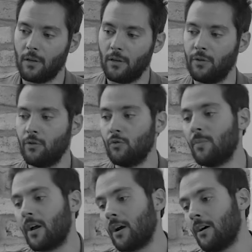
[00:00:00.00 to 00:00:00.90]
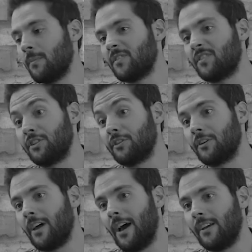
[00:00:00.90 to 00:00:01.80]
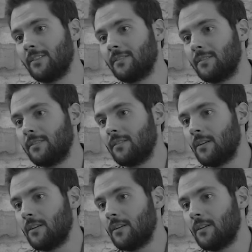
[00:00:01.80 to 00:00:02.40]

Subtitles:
you become serialized,